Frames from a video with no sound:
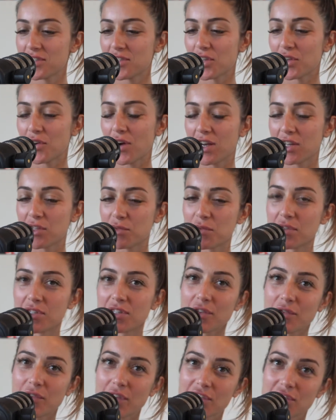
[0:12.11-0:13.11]
the greatest
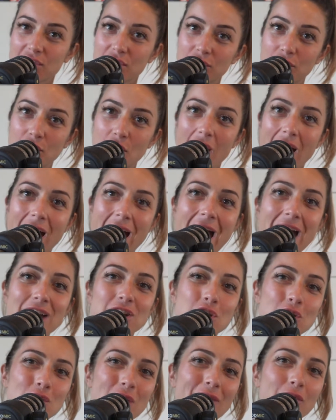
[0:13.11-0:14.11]
music festival and
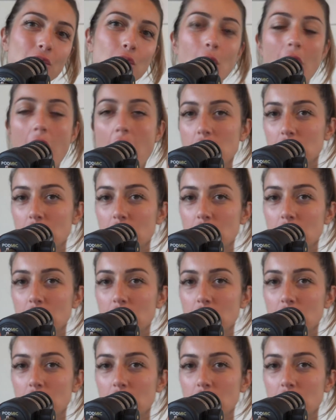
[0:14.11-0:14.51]
travel